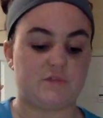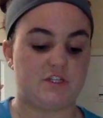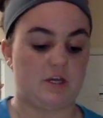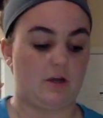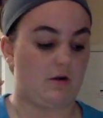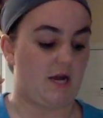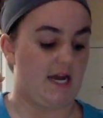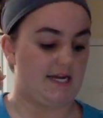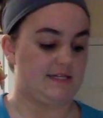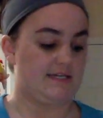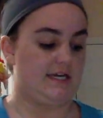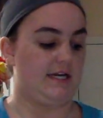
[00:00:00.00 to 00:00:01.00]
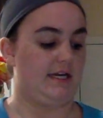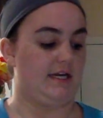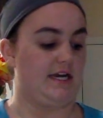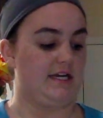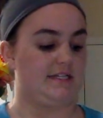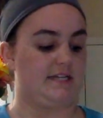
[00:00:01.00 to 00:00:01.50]
So as
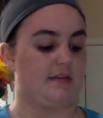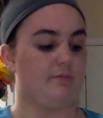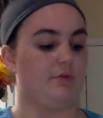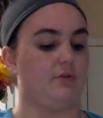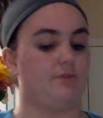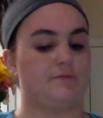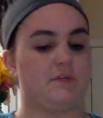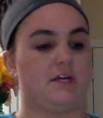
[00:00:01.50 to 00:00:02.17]
an example,